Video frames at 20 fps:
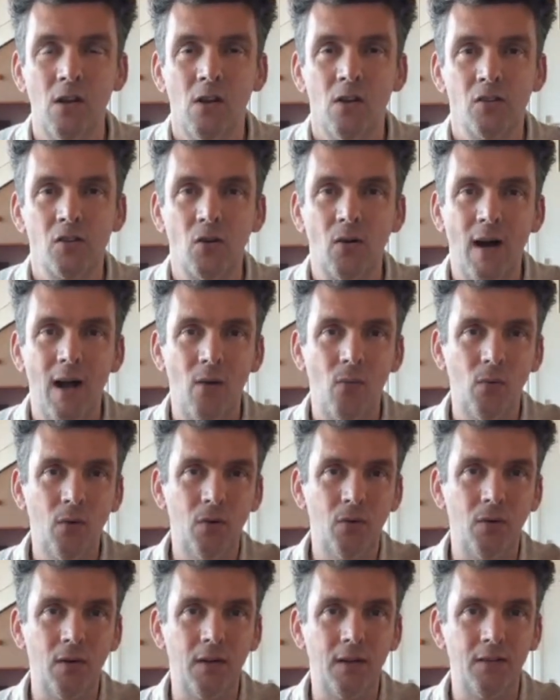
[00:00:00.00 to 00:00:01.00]
So I
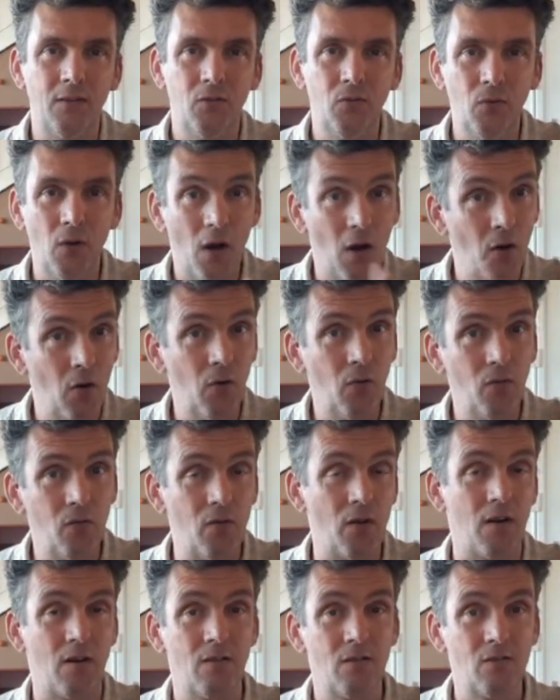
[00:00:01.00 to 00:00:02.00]
will do a whole
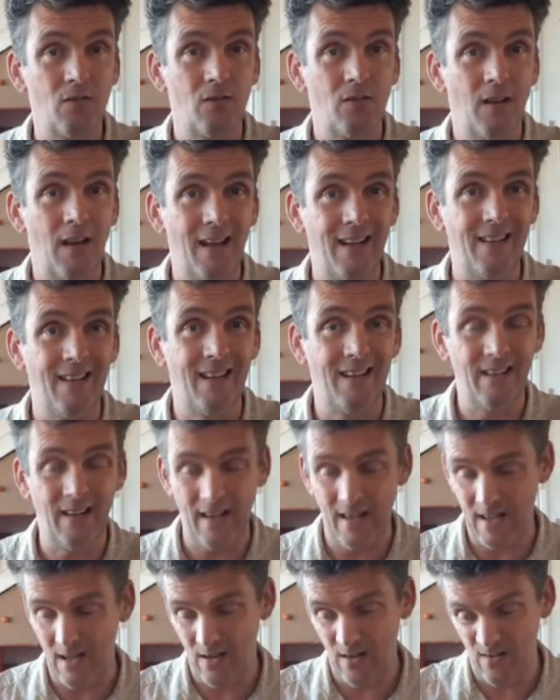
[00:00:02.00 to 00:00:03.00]
verse and then
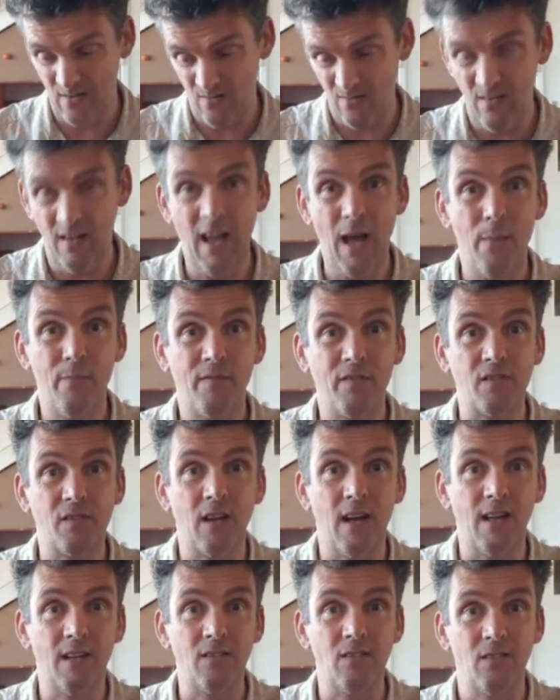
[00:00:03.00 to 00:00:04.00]

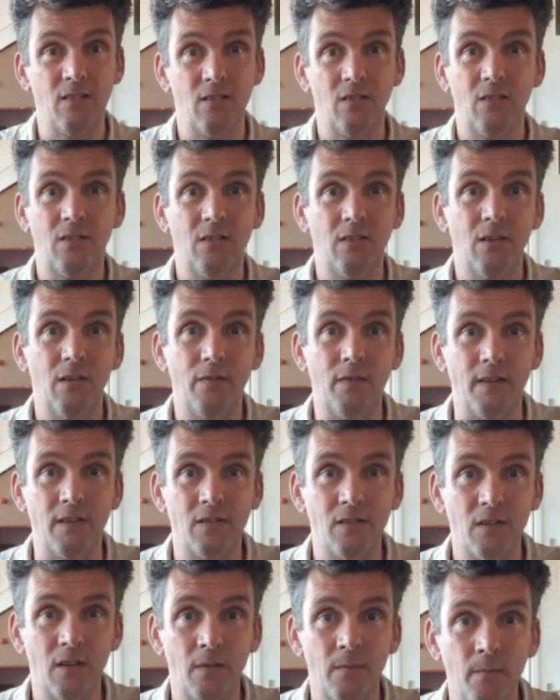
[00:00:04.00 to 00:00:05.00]
emphasize the
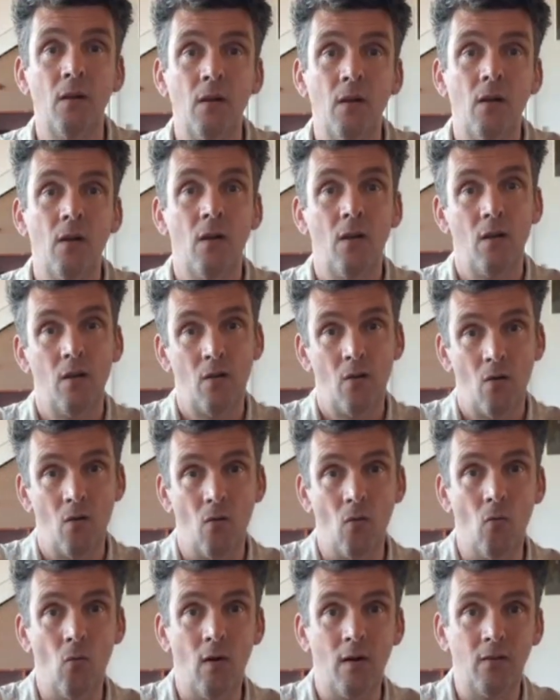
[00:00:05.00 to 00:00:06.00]
fist.
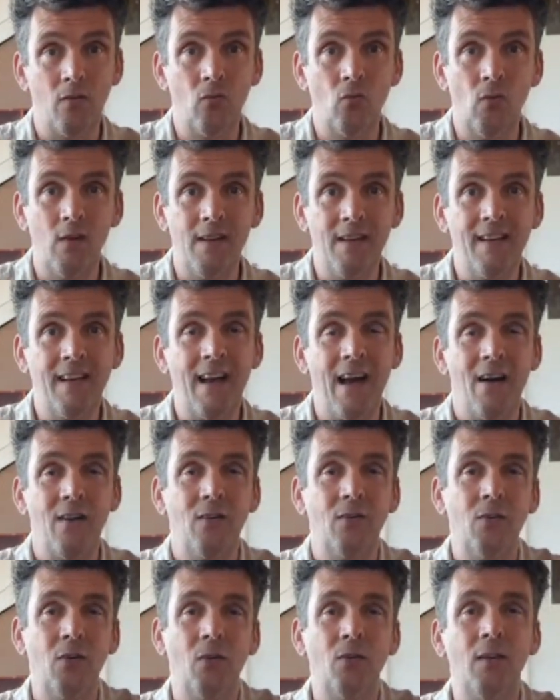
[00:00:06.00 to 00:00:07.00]
1 week
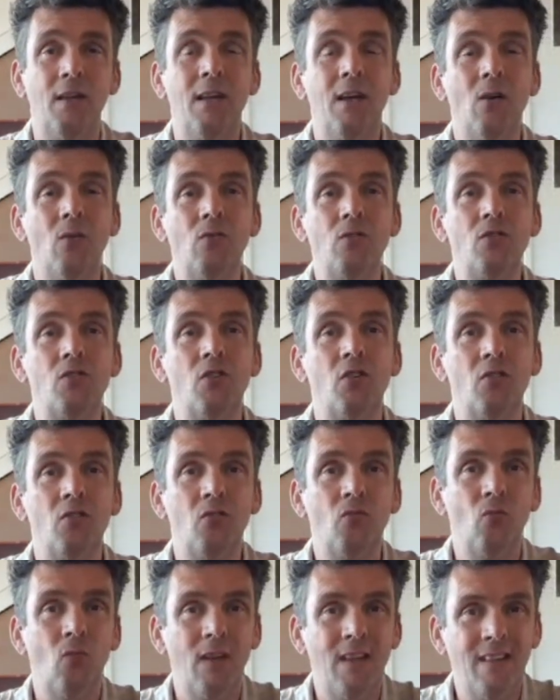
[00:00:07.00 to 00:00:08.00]
out on the
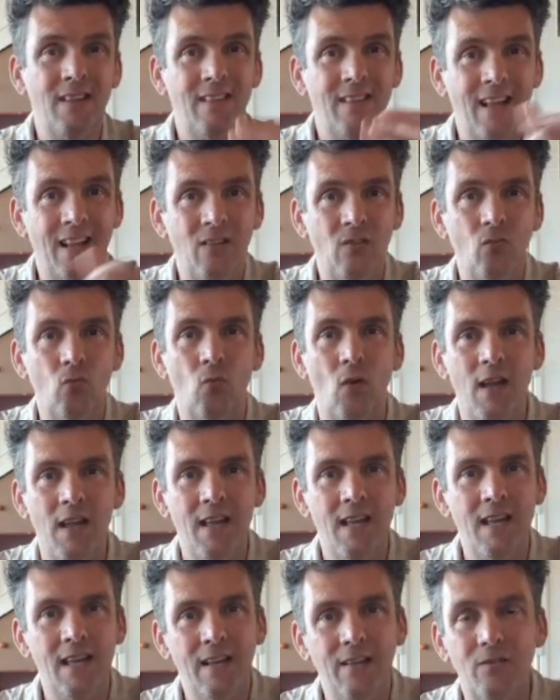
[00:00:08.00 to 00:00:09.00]
ocean, wind and
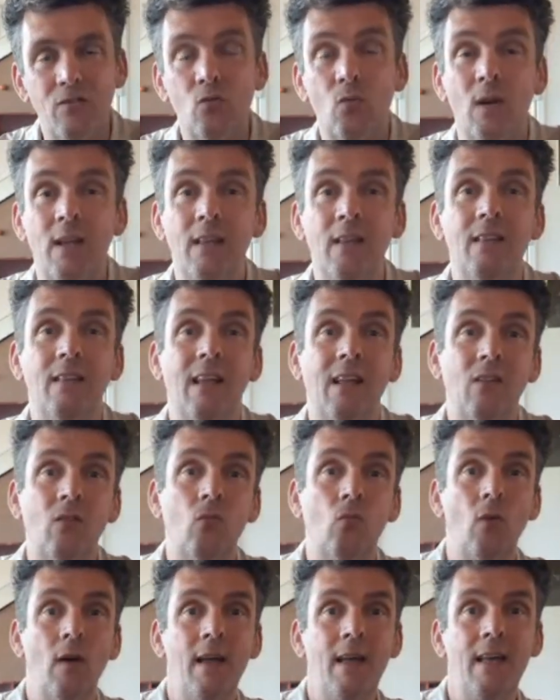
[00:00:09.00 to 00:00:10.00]
waves, wind
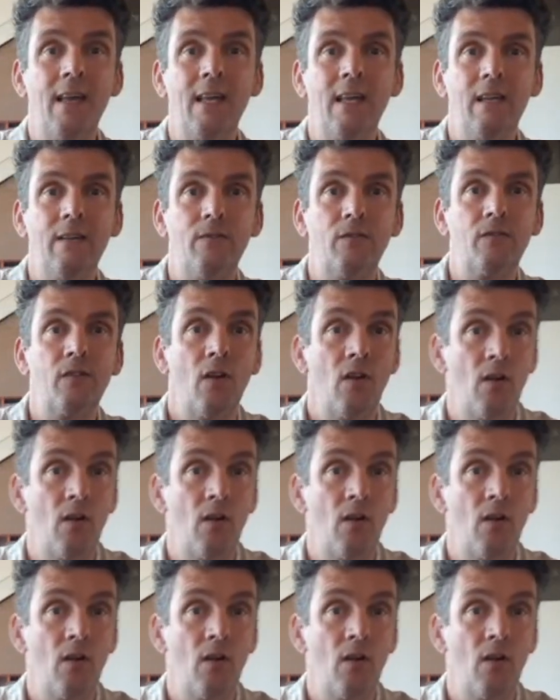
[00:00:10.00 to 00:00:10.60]
and waves.